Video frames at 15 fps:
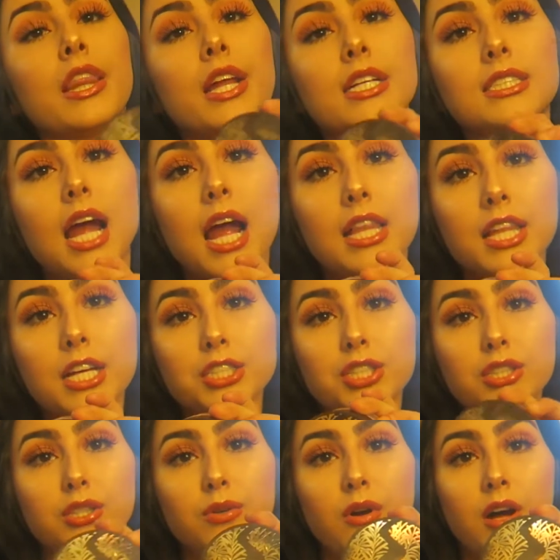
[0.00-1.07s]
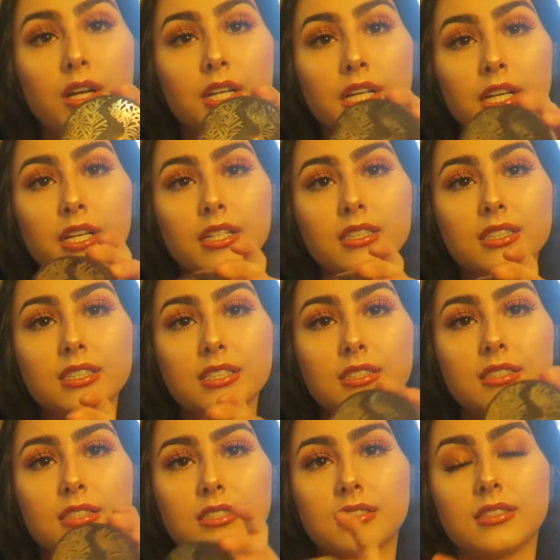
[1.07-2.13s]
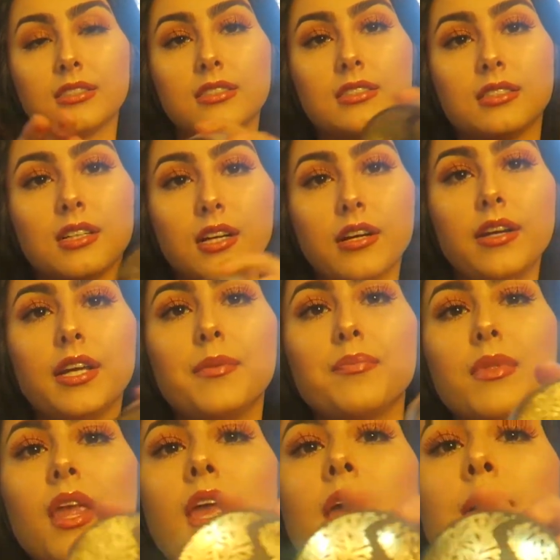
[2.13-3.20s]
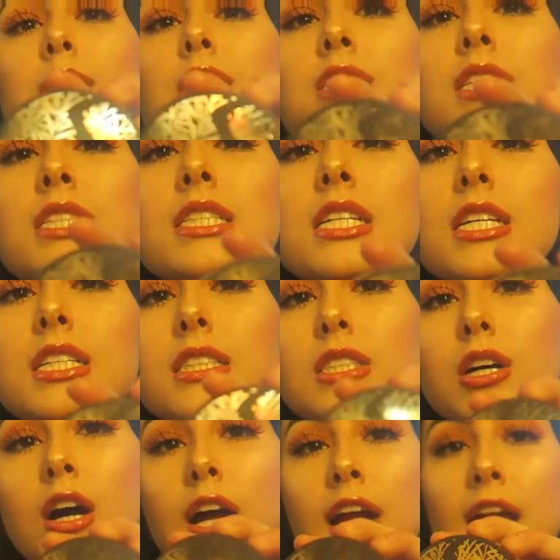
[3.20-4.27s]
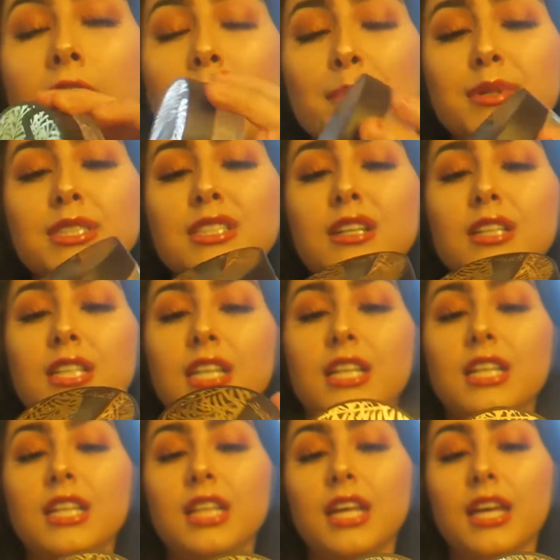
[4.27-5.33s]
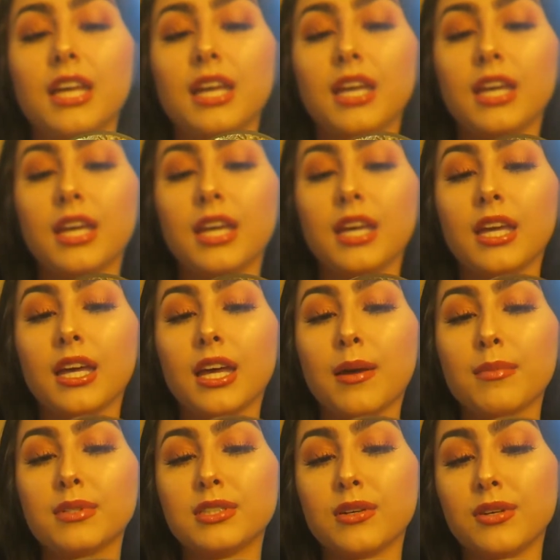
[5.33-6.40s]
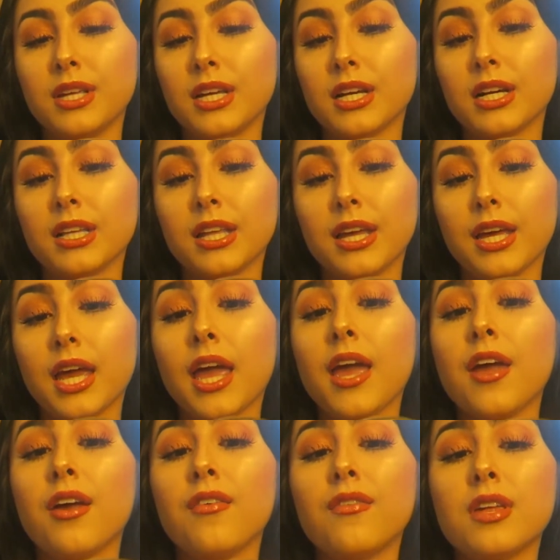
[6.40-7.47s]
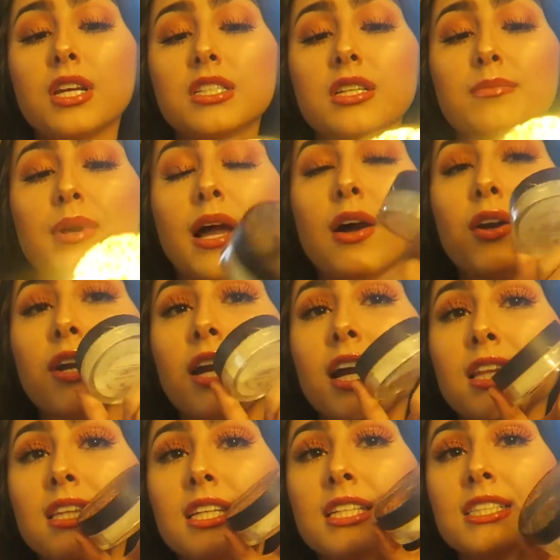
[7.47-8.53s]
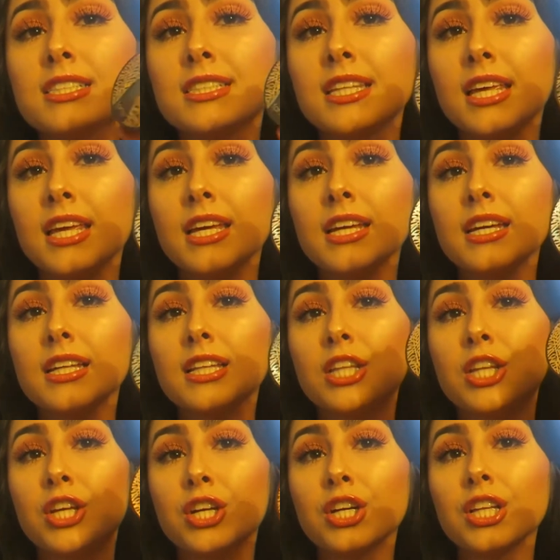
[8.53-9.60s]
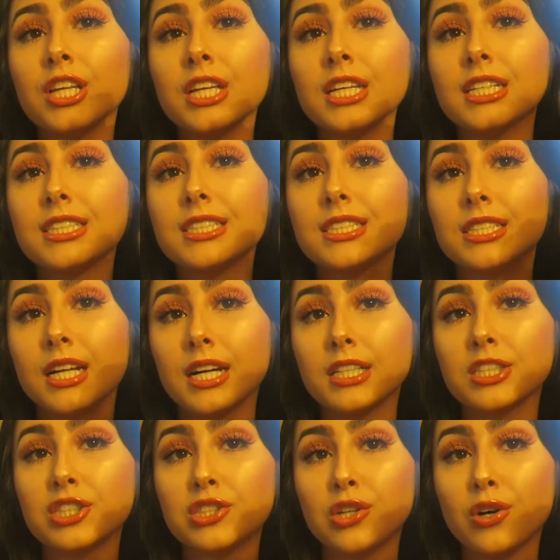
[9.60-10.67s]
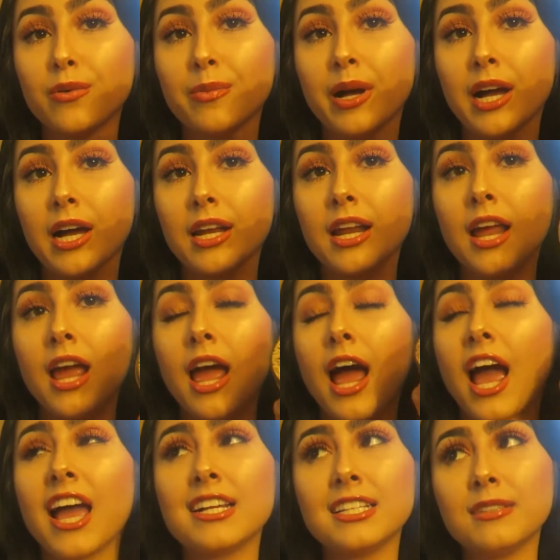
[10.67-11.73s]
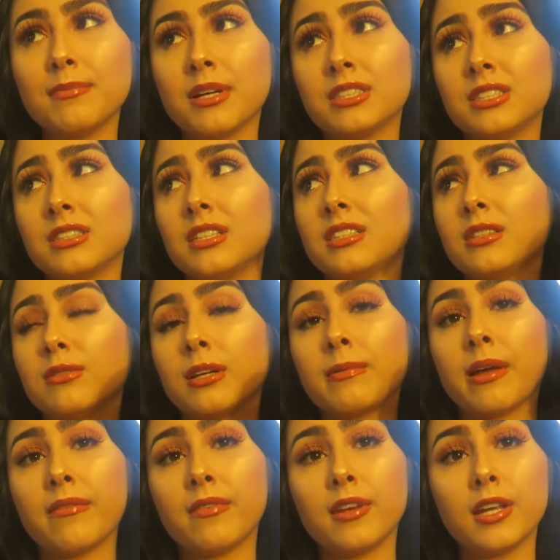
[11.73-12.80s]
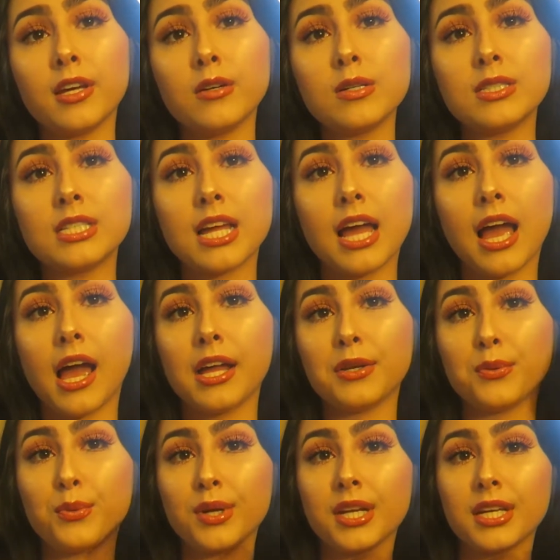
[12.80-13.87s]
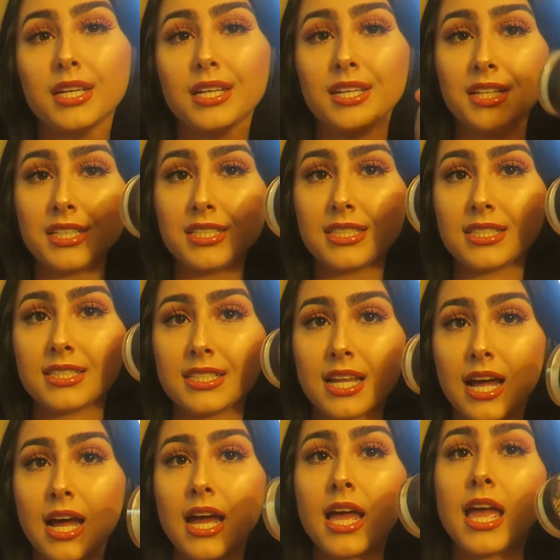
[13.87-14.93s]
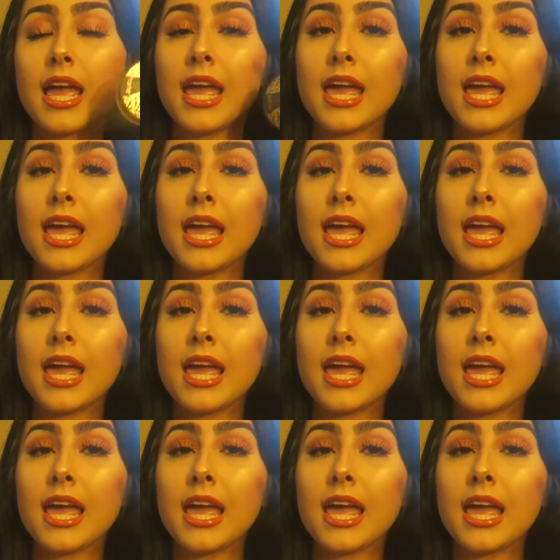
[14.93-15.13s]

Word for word: there's eyelash glue on here sorry this is a Tarte Amazon clay Amazonian clay finishing powder and this thing literally sucks so bad I did mention this in one of my videos and what it is is that